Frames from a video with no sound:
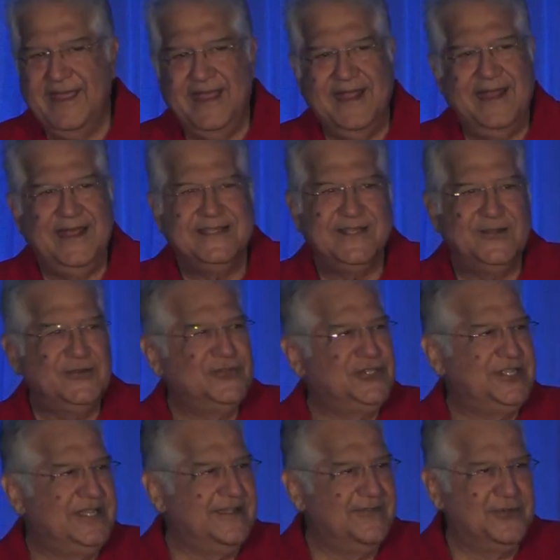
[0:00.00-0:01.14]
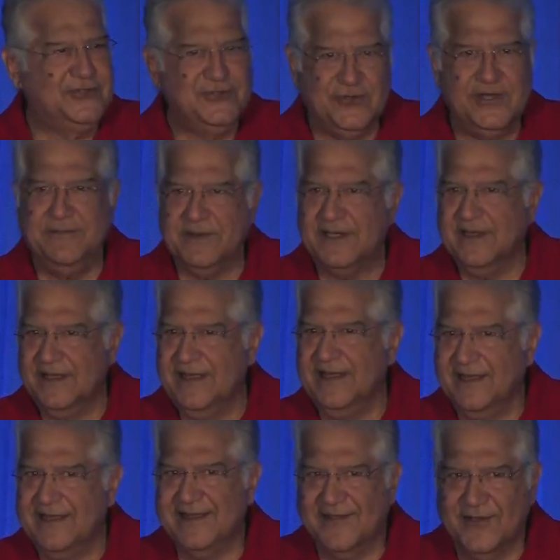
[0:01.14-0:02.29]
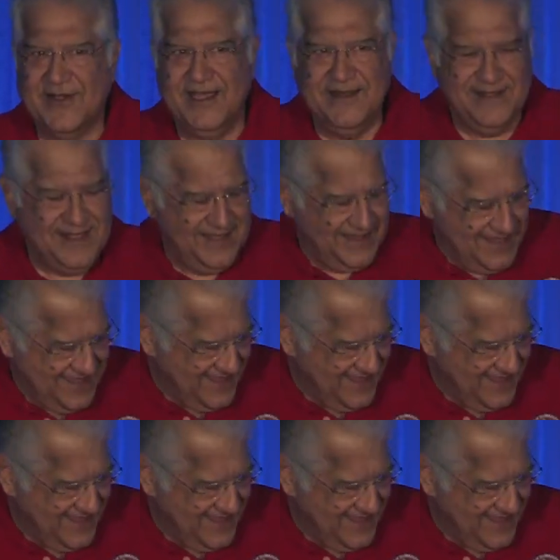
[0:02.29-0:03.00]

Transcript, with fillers: And I said, oh shit, oh chori pakdi gayi na, so kind of thing.